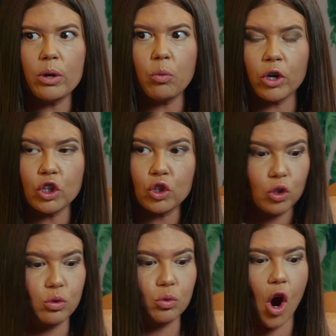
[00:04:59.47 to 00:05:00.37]
We want to
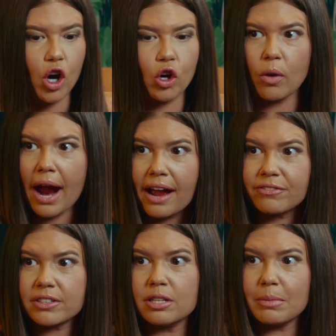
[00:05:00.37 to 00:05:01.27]
use our
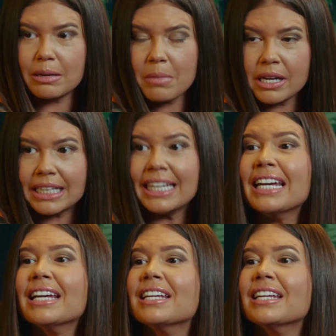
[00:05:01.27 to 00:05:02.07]
craft to make money.